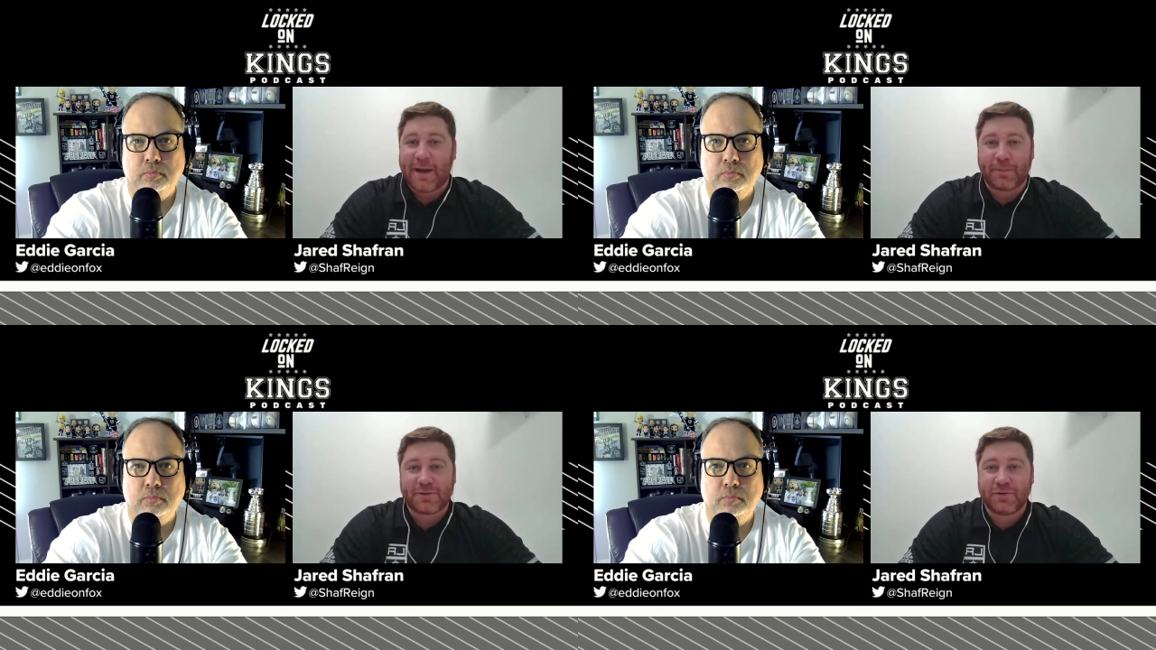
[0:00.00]

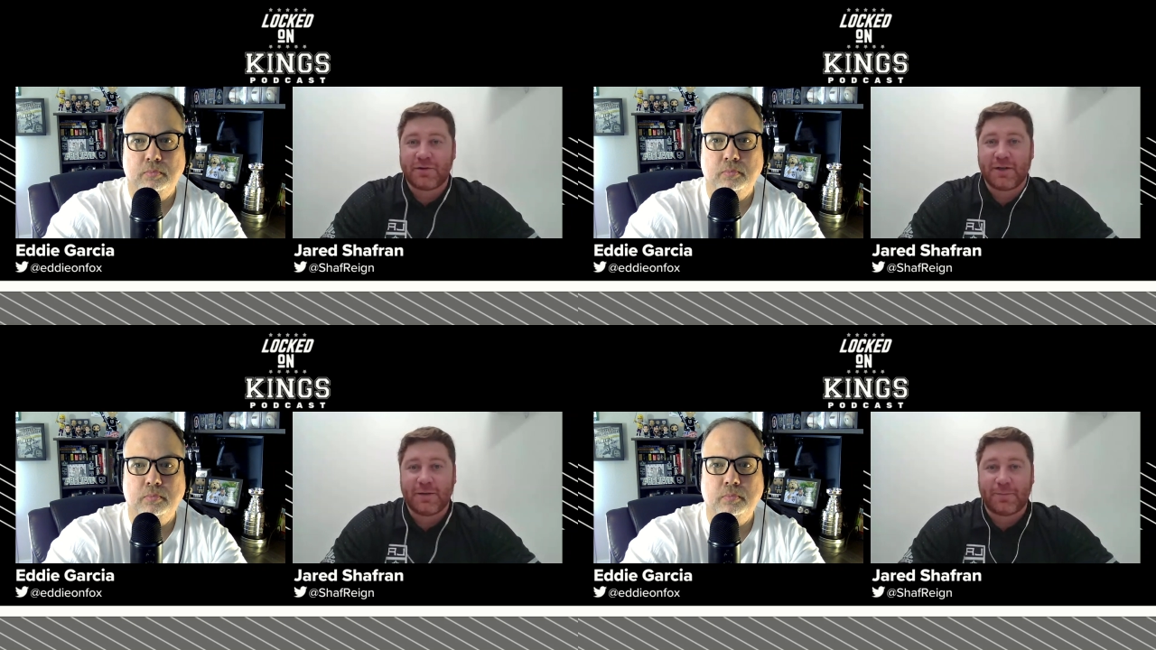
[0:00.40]

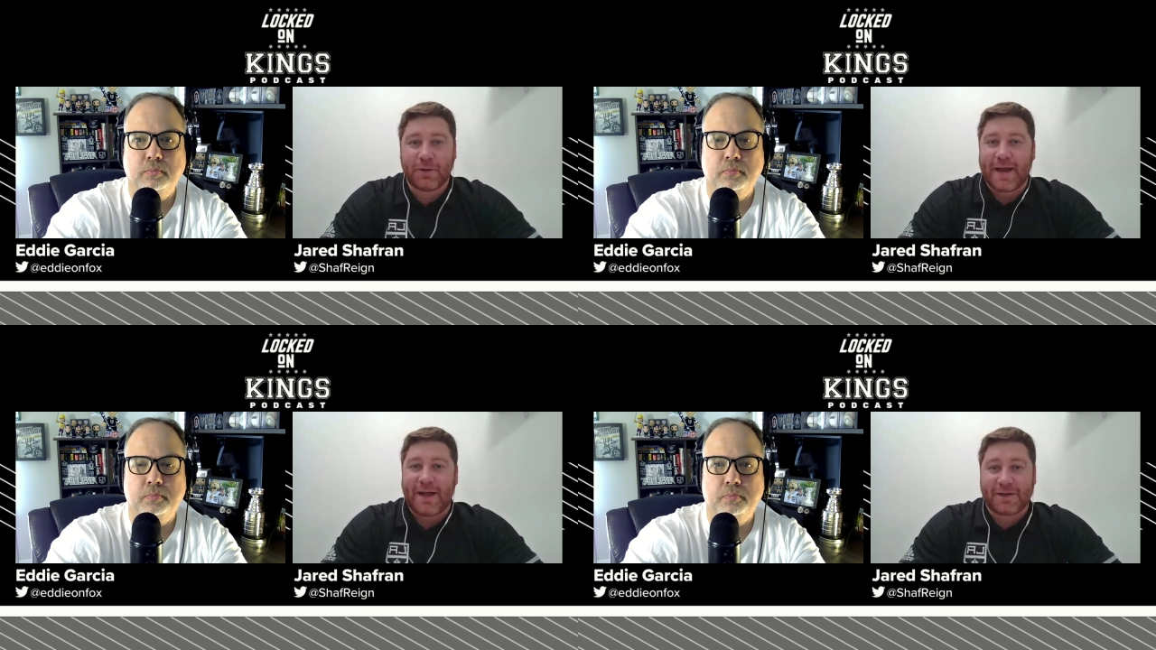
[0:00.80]
Speaker 1: opportunity to
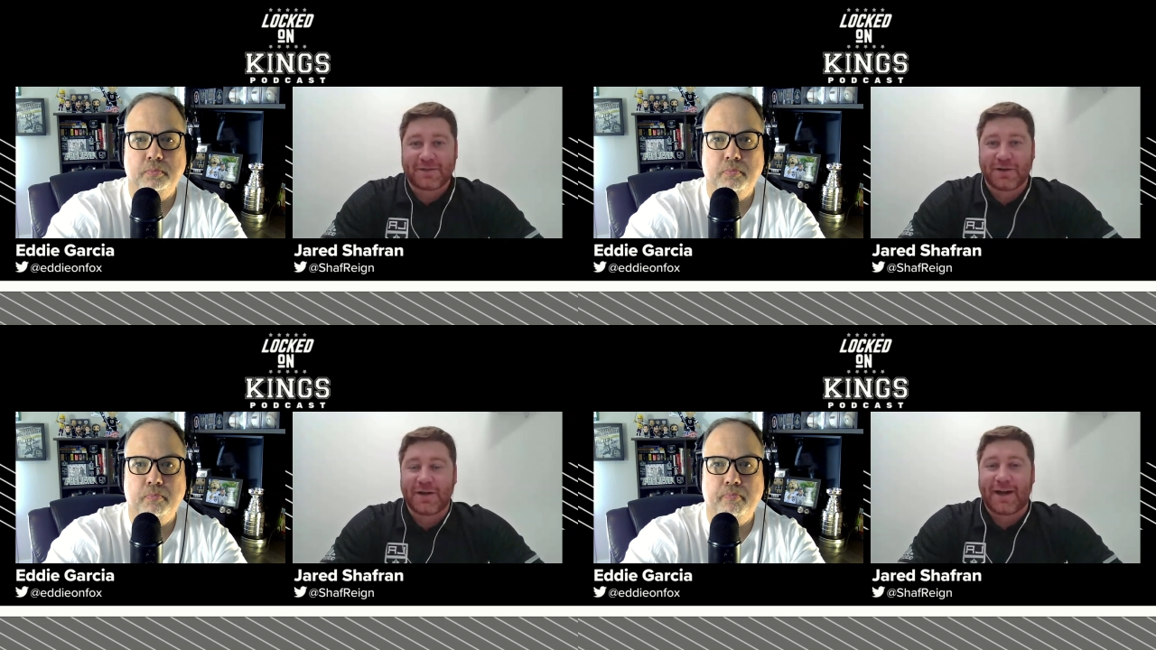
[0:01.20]
put
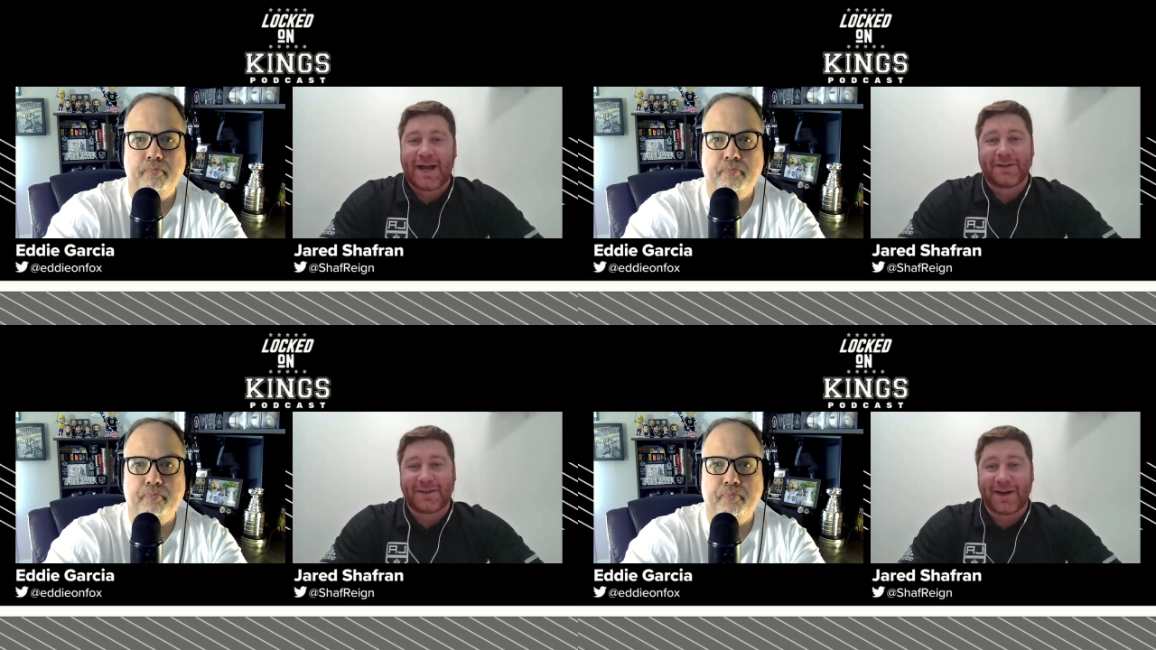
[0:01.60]
Alex Turcotte
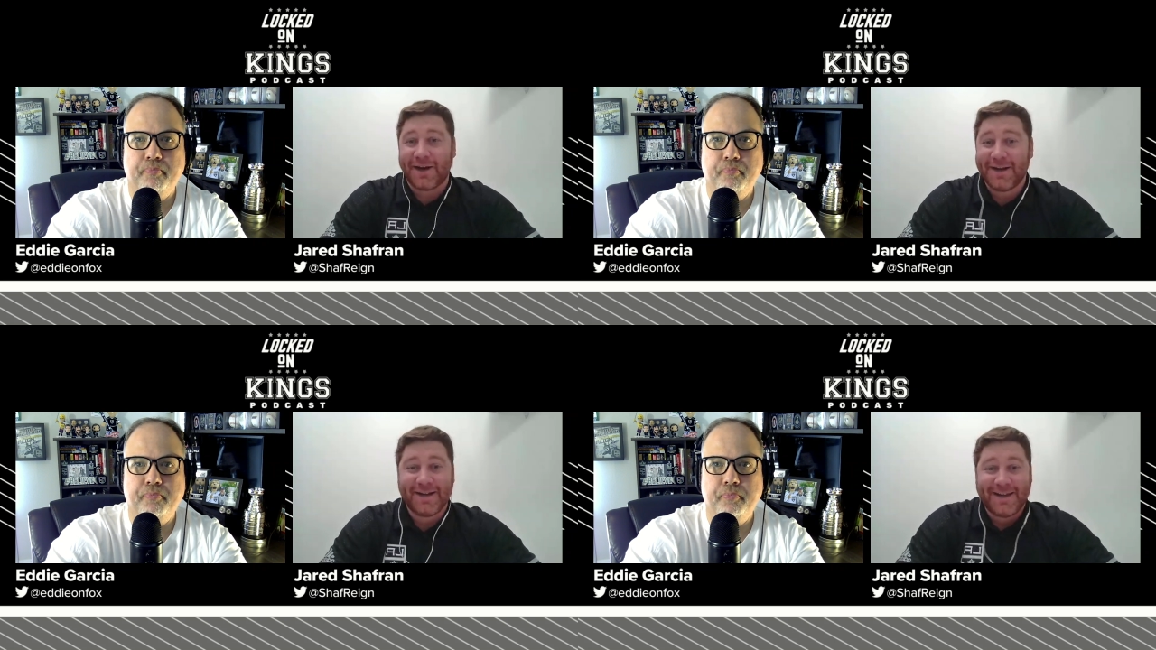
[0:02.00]
out
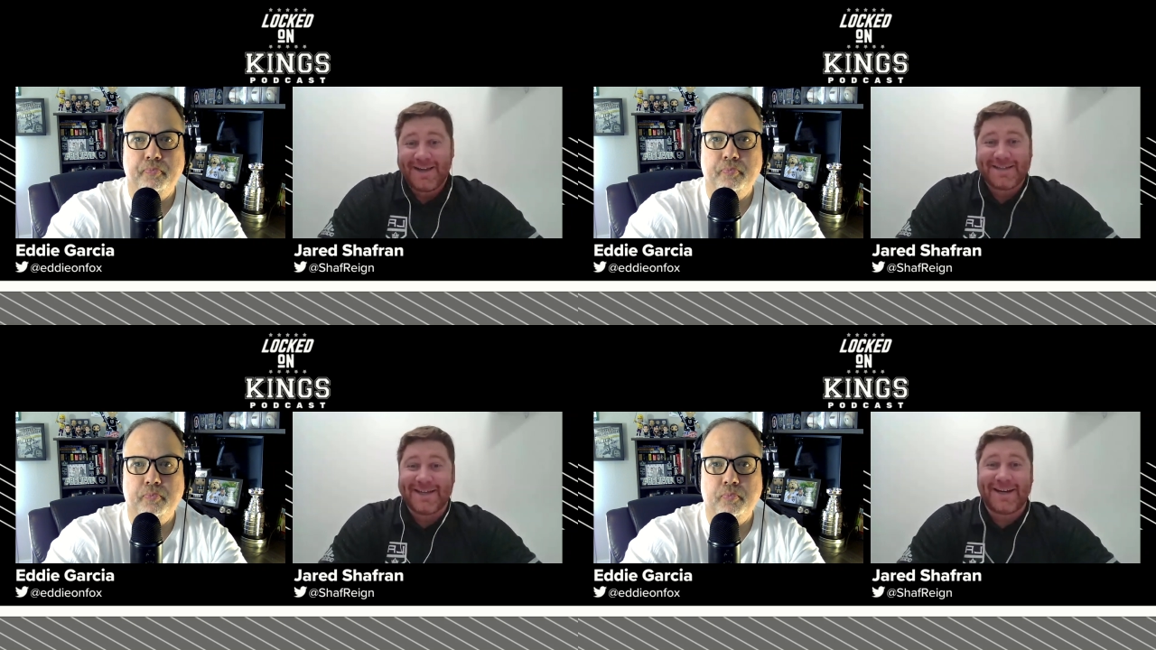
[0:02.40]
there,
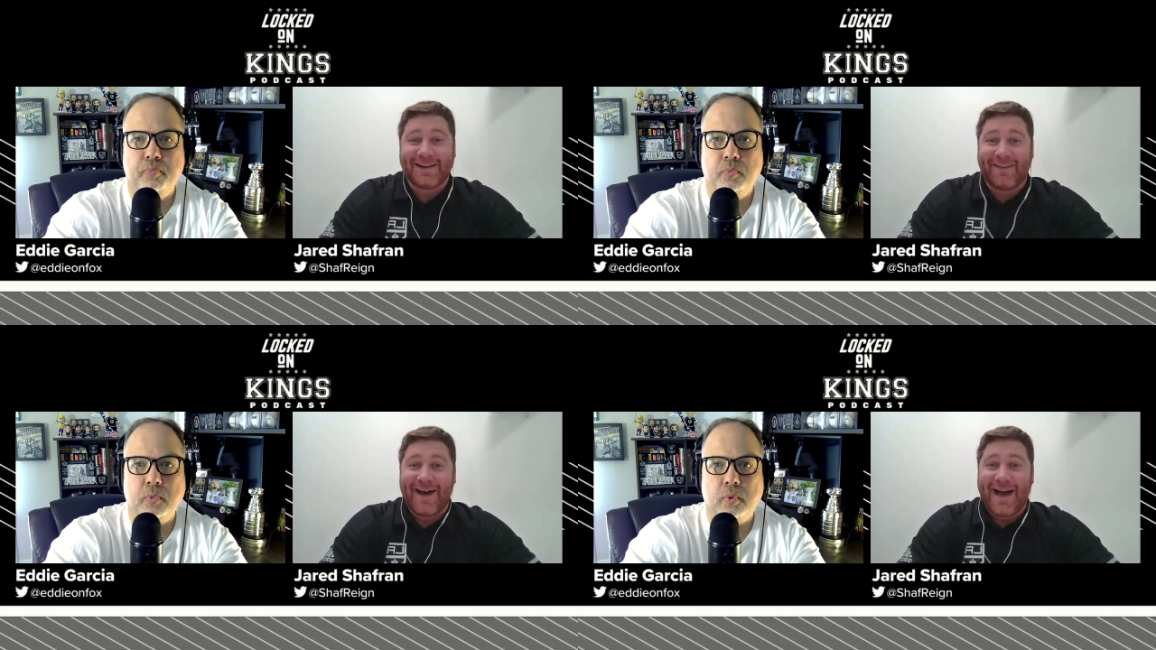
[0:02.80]
he did it
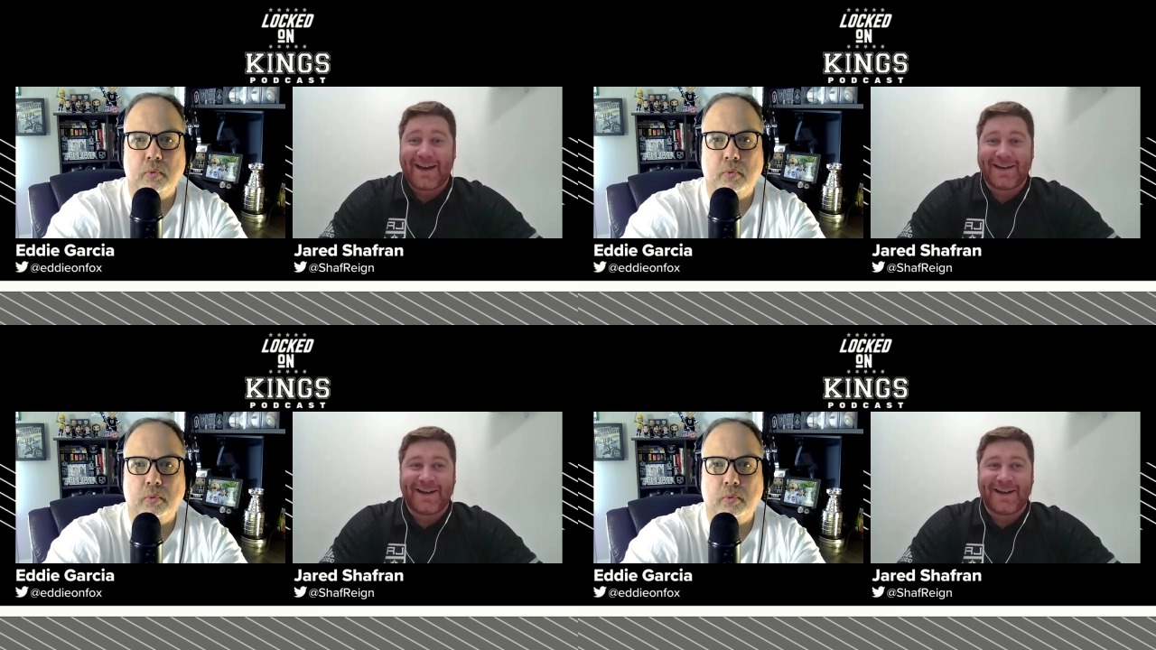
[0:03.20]
a lot.